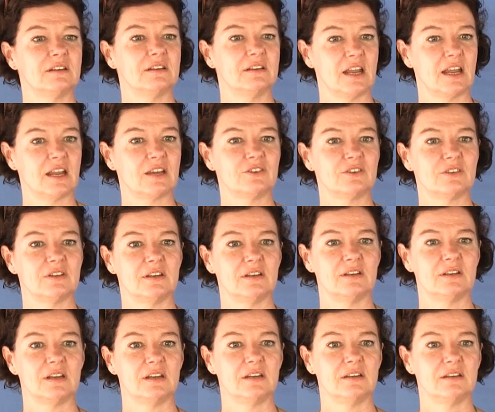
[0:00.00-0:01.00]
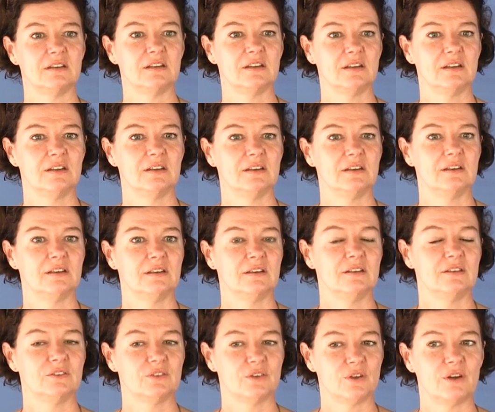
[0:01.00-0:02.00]
connection and
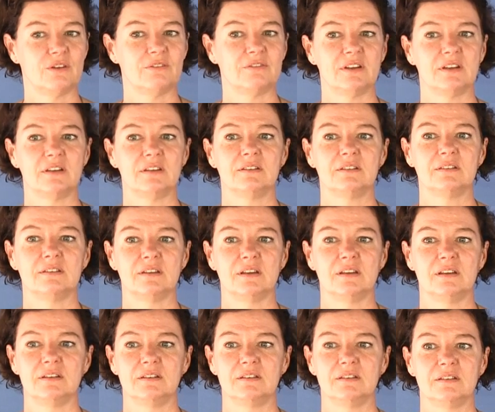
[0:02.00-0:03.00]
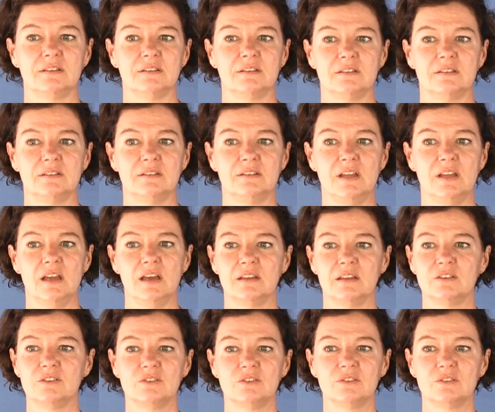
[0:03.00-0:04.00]
service and yeah,
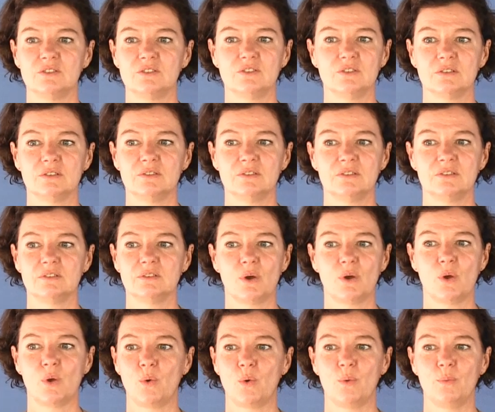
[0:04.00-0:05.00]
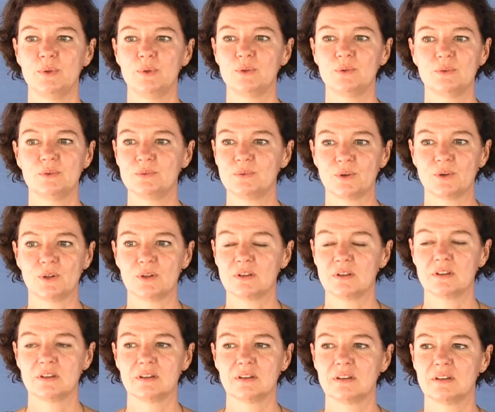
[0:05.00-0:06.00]
it's just so beautiful.
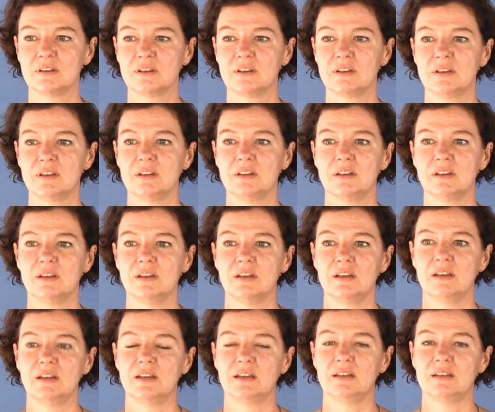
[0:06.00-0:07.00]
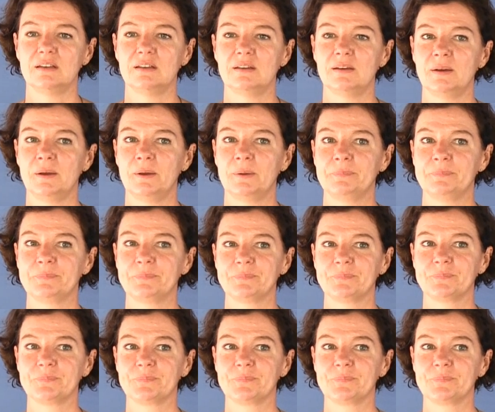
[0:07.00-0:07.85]
And um,